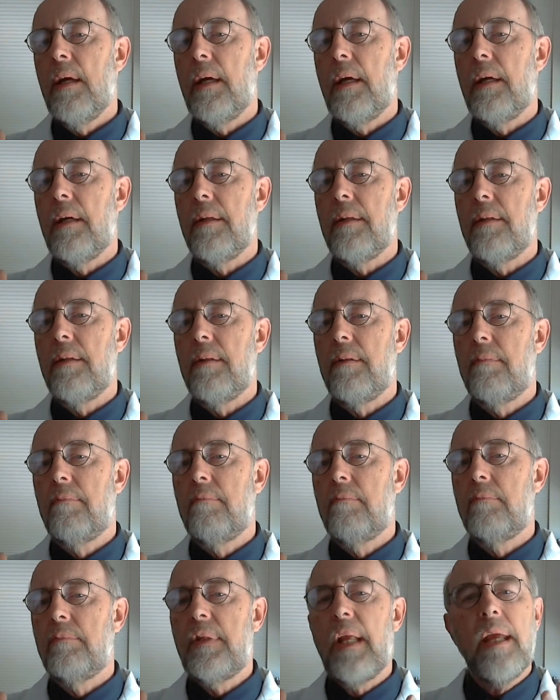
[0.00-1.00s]
uh,
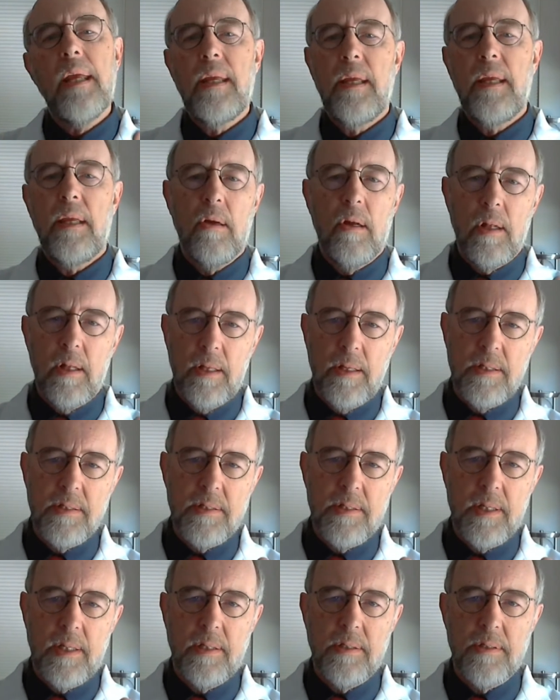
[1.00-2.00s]
taking all
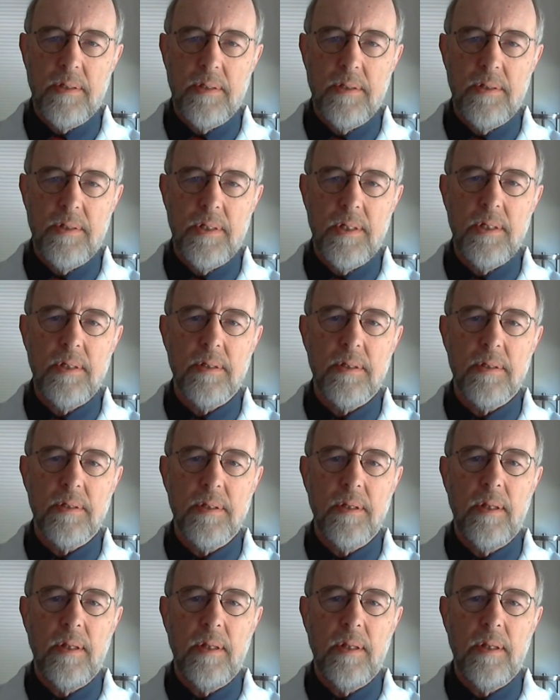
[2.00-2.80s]
these things to Jesus.